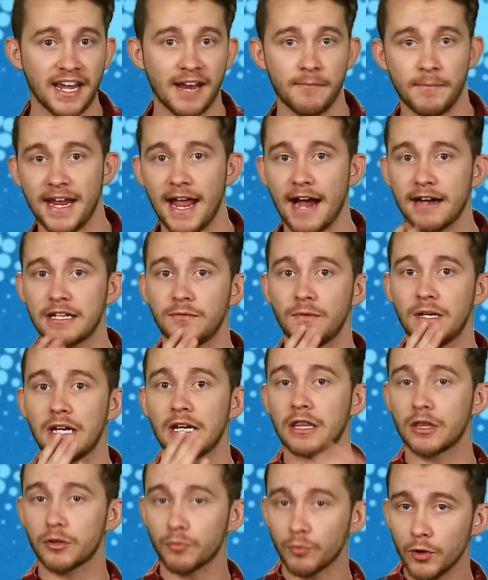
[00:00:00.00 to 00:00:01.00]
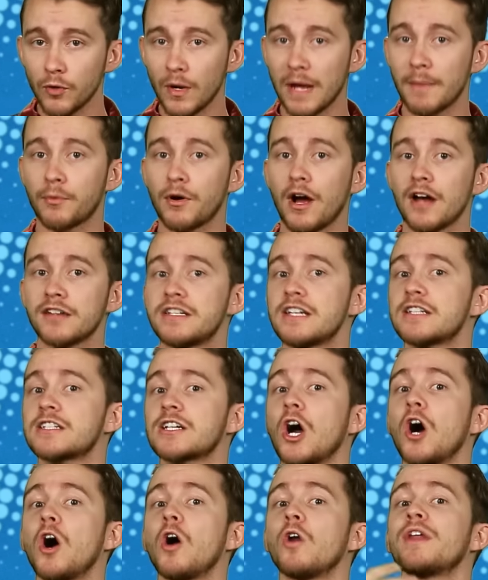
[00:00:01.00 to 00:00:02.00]
can be activated through a process
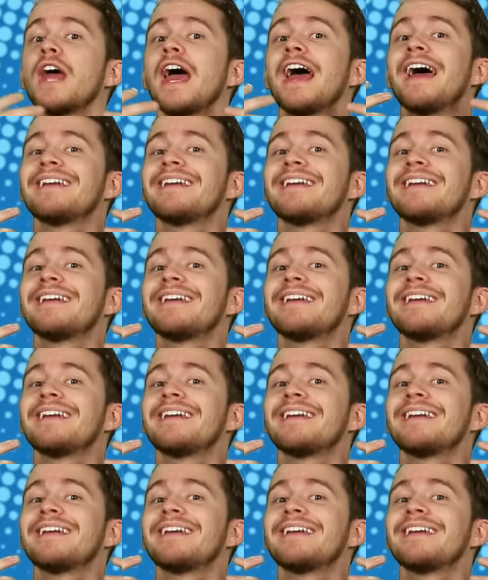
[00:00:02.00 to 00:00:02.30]
called